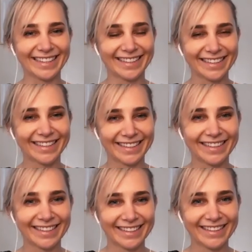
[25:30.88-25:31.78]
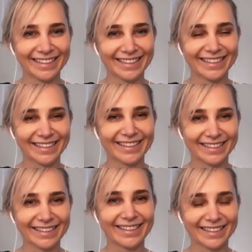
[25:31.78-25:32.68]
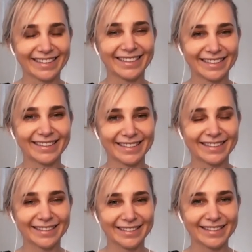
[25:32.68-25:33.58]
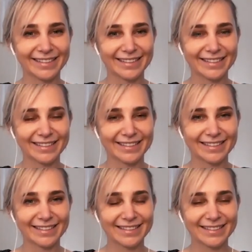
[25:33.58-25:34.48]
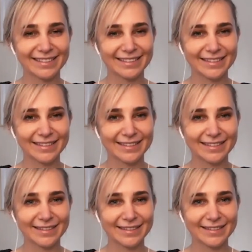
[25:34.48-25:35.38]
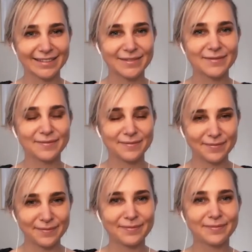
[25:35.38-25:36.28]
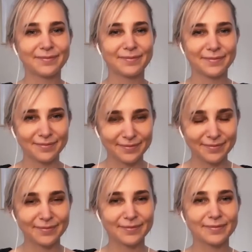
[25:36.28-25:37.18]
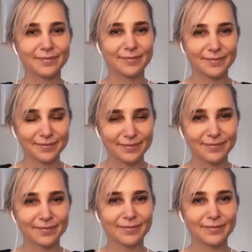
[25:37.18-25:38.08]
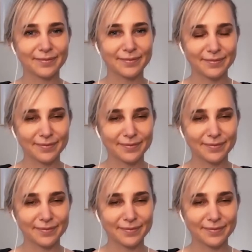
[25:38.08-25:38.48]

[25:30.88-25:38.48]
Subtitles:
[no speech]